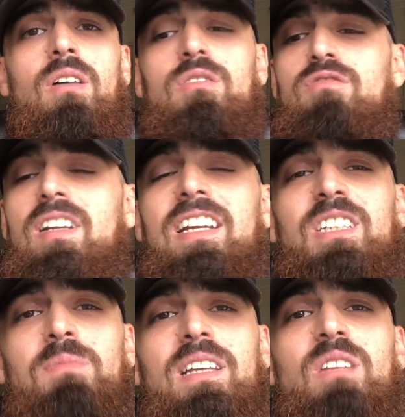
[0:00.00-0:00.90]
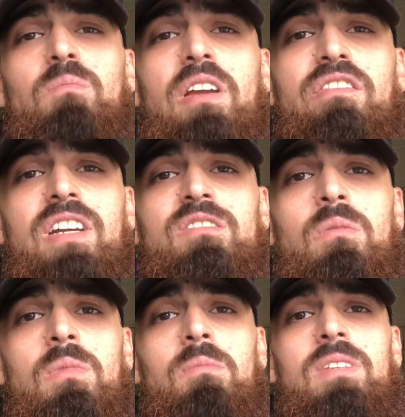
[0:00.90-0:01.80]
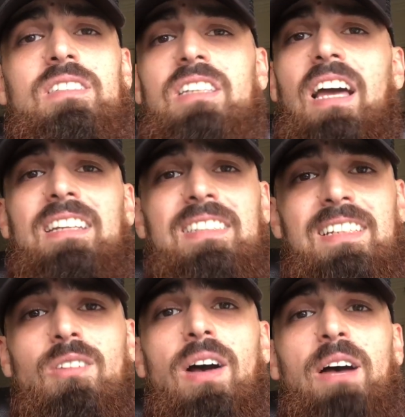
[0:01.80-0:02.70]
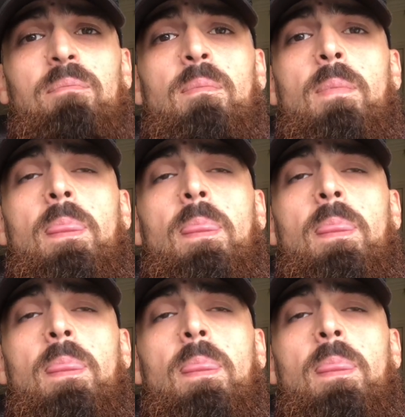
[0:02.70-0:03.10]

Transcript: I was really expecting big things from him this year. I still am,